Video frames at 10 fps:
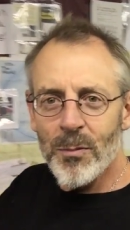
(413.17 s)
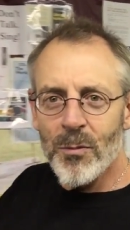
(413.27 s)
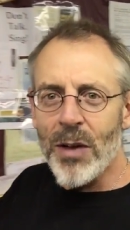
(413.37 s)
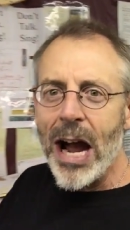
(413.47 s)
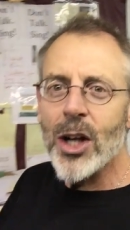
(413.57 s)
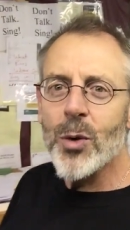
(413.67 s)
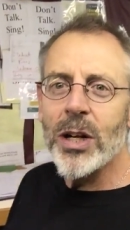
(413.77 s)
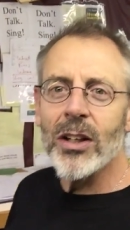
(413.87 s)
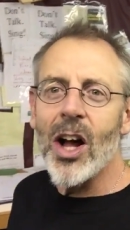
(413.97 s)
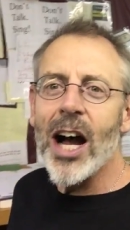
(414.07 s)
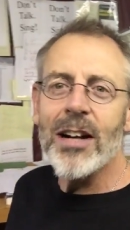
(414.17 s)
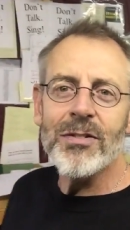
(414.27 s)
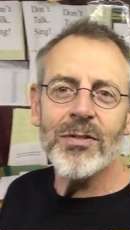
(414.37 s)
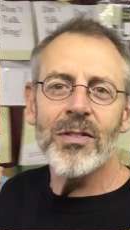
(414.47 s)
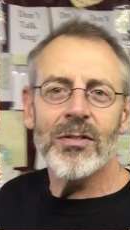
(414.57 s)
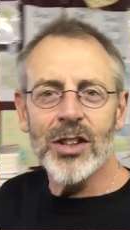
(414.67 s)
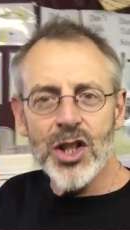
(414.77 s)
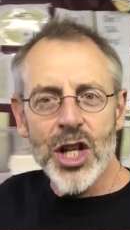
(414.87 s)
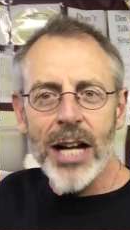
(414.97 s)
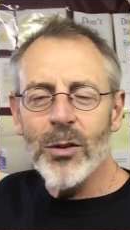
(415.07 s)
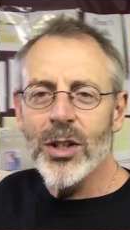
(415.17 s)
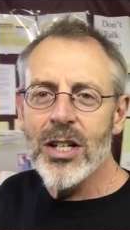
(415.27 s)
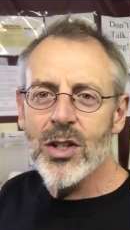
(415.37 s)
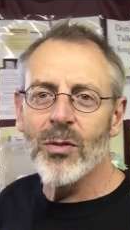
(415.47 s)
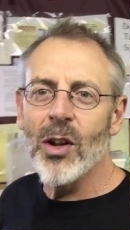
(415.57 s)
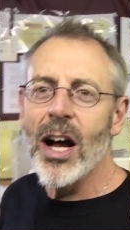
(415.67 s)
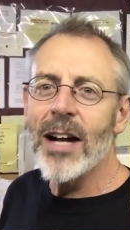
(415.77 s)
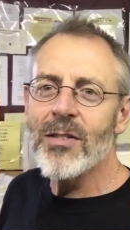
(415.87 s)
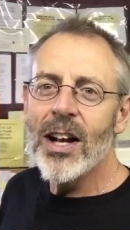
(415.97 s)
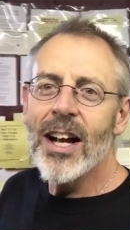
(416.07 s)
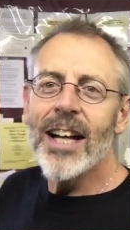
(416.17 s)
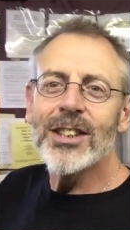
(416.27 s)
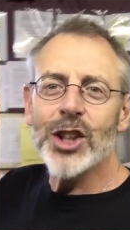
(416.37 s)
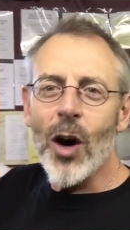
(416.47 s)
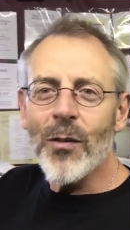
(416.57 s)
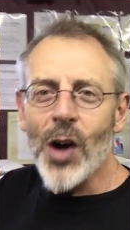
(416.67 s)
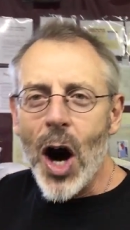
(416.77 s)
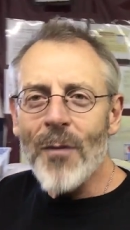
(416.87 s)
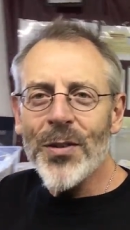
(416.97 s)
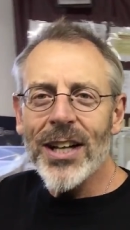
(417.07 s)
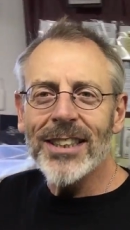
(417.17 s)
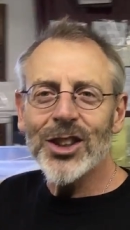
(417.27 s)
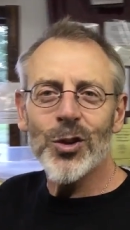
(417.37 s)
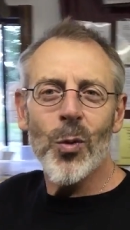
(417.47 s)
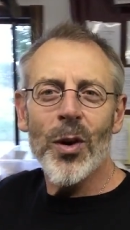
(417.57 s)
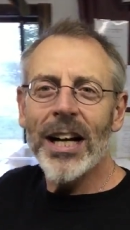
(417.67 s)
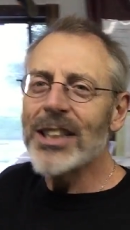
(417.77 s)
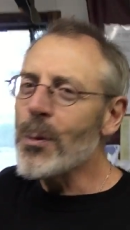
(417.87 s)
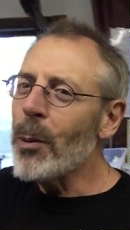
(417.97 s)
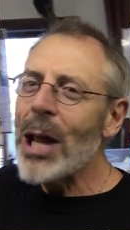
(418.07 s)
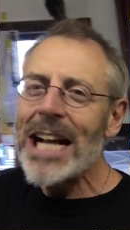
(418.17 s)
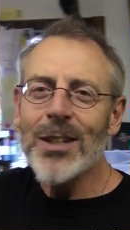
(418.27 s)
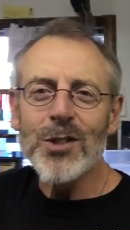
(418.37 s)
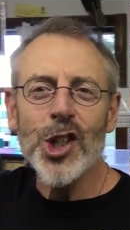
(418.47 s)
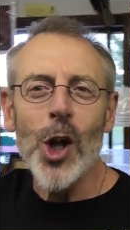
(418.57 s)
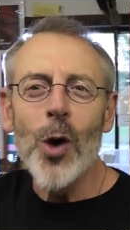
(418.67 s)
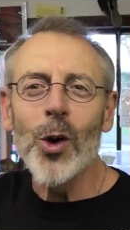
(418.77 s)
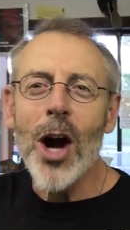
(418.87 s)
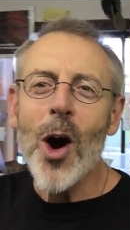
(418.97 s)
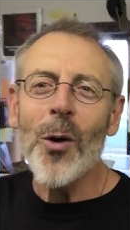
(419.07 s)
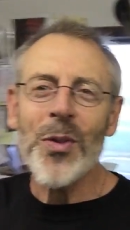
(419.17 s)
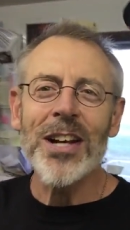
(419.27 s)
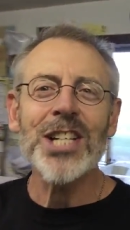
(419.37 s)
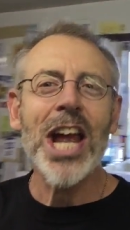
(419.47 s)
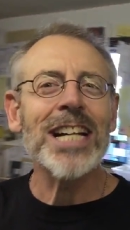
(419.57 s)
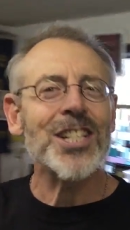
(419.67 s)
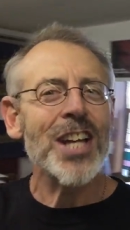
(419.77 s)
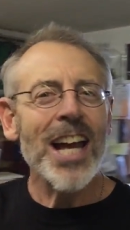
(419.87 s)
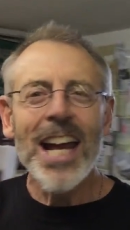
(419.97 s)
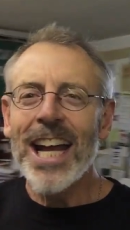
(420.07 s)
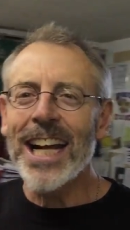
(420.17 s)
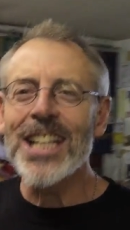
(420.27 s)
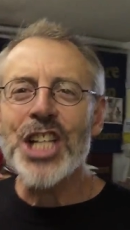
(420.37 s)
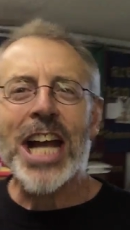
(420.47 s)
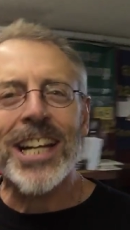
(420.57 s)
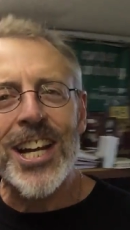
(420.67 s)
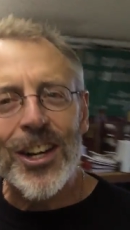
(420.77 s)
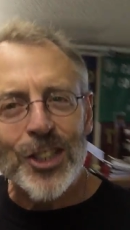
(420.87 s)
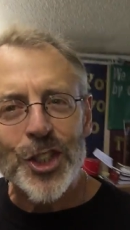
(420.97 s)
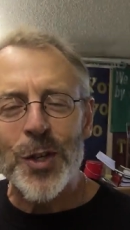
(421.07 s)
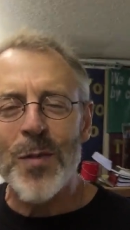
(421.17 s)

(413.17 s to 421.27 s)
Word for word: valuing life, the sacredness of life, self-confidence. It's a plant of slow growth. It can take years to